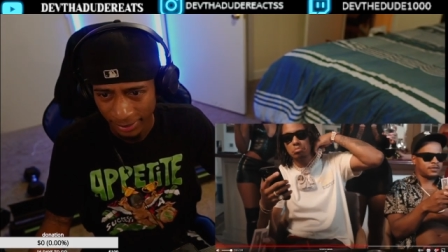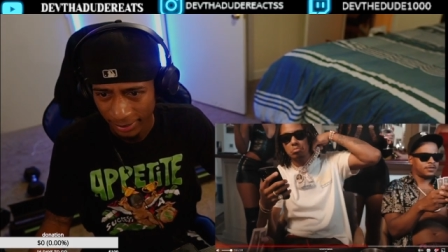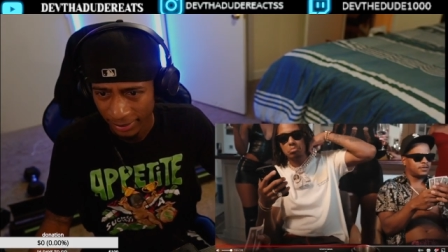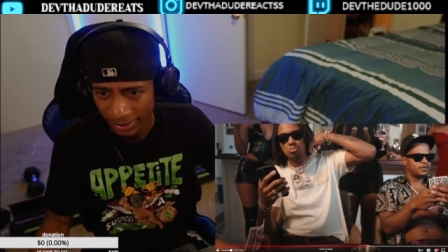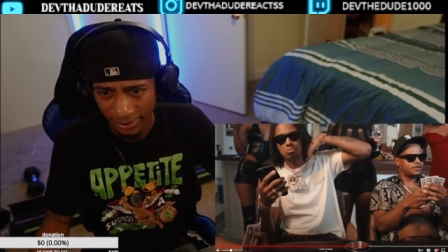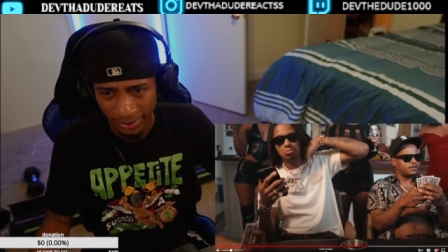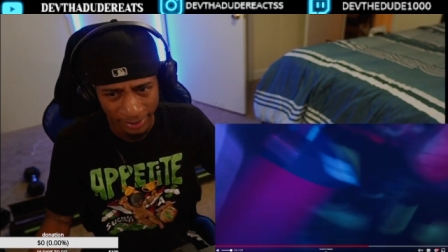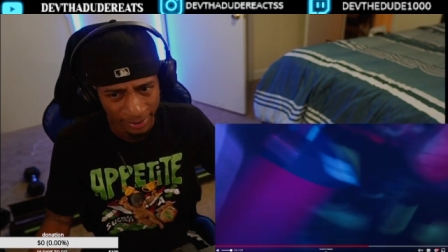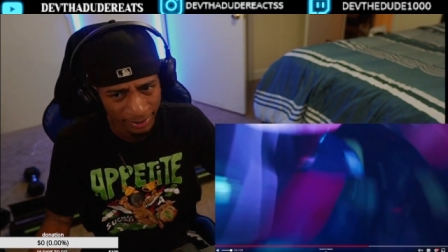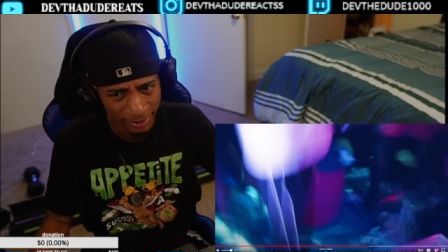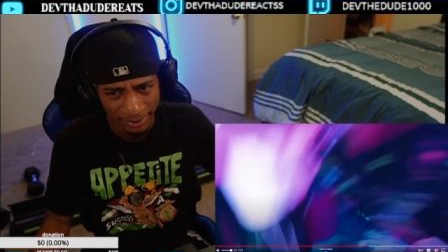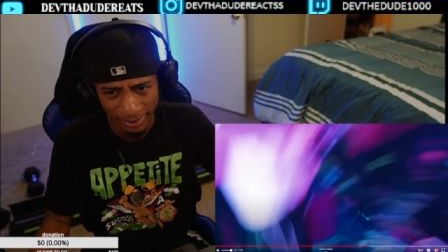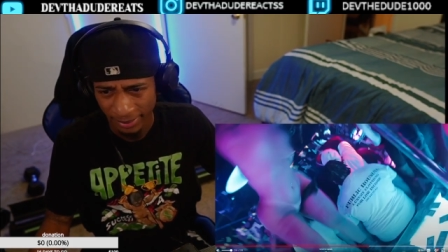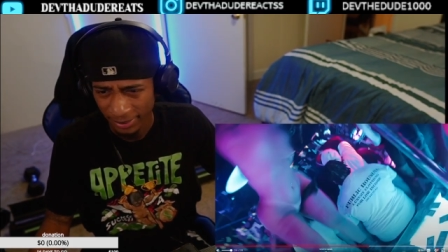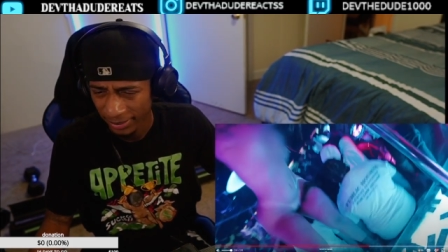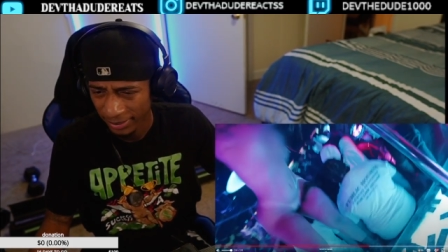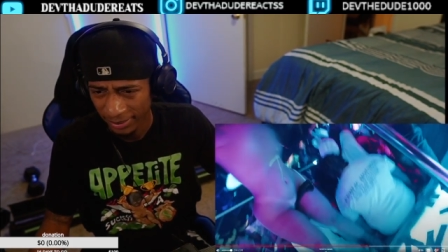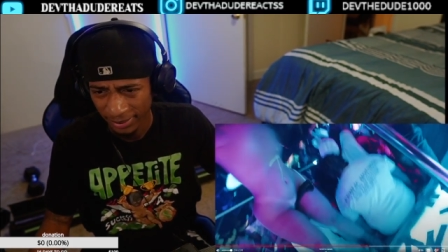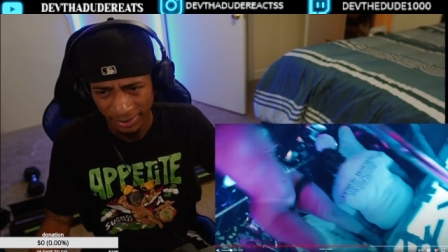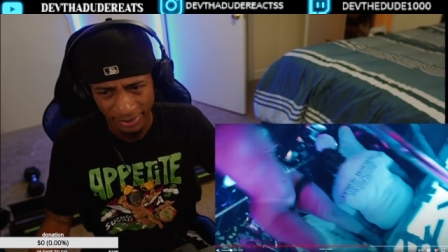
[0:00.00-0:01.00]
fresher than my
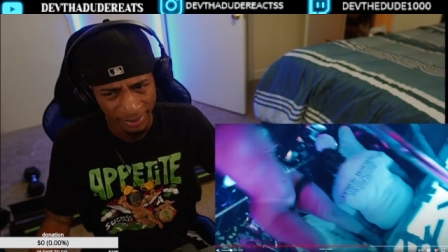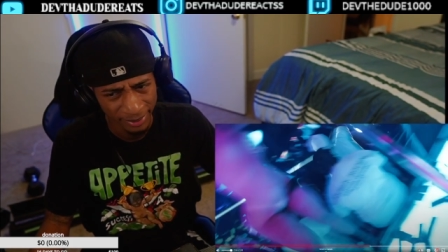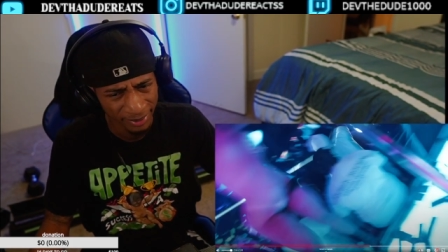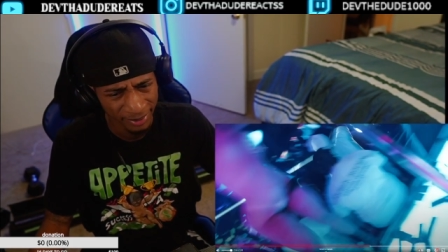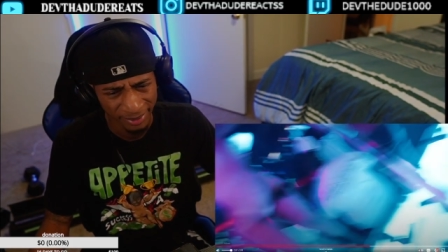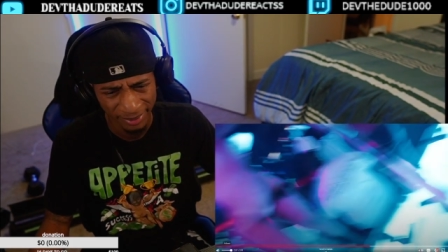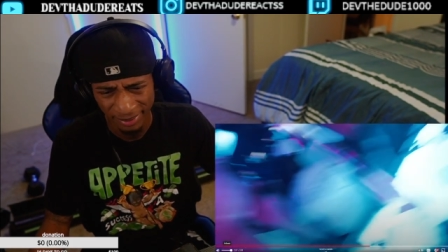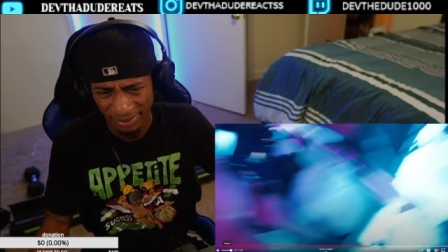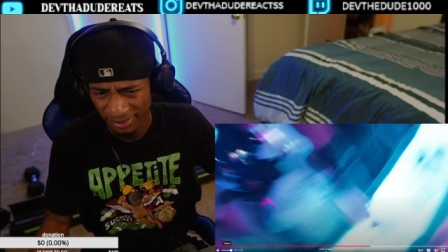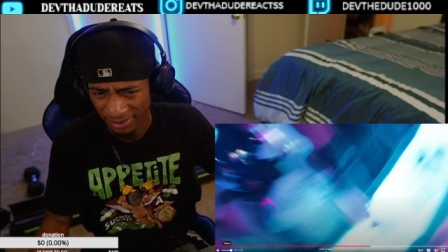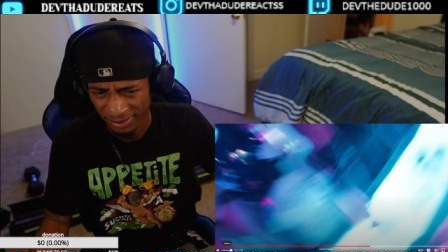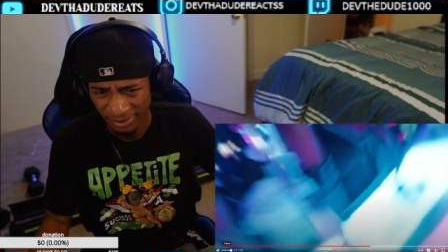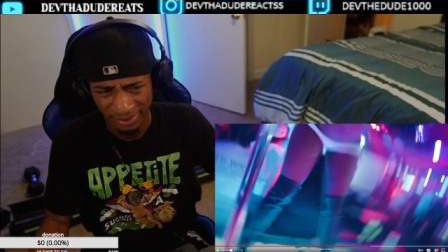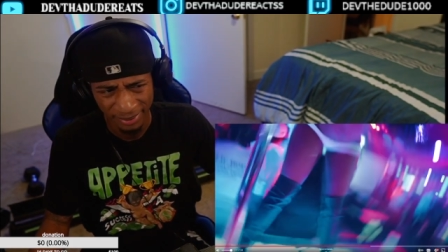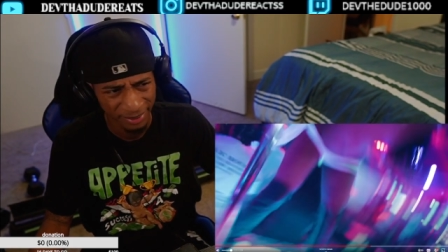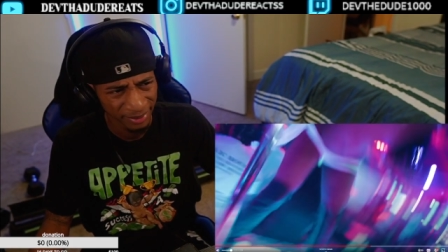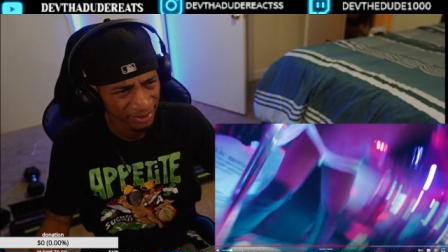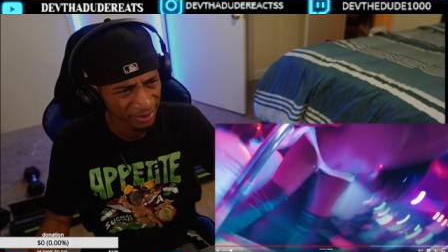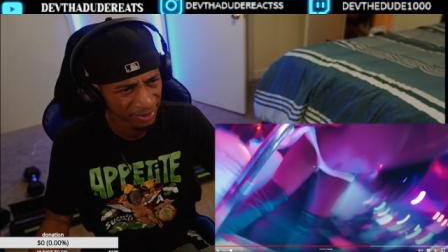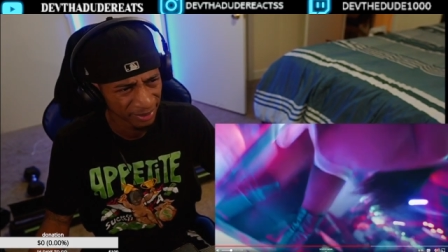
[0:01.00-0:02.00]
ops in my
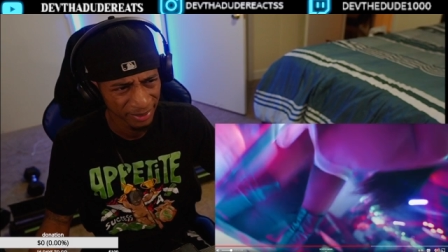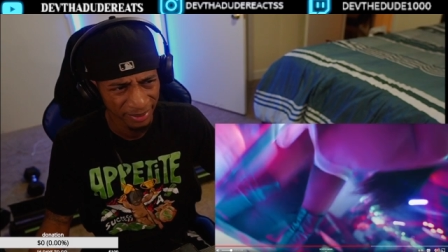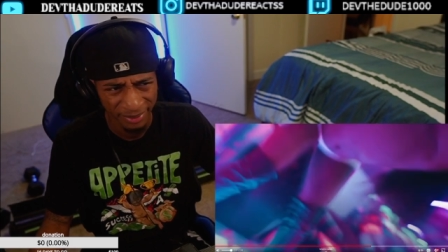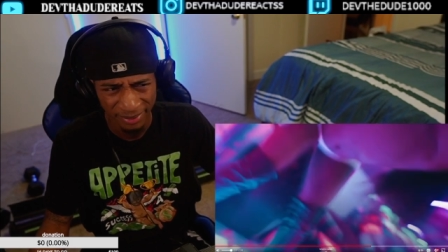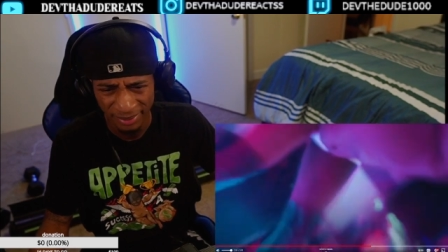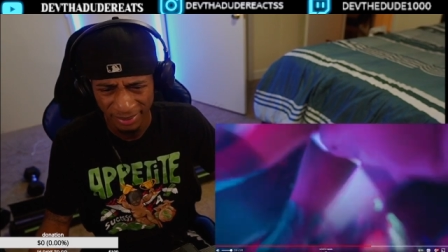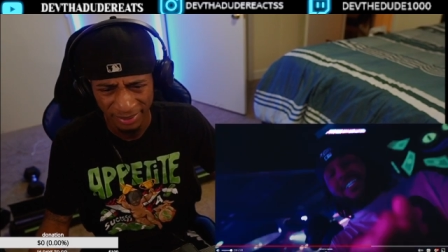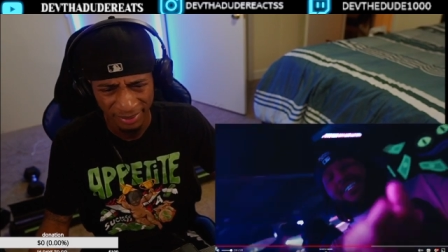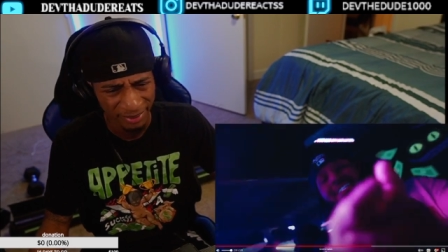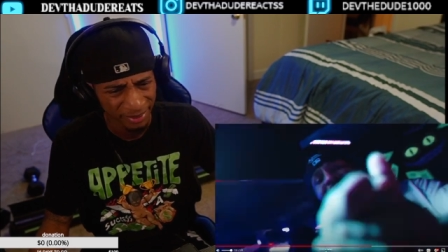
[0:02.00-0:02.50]
old clothes.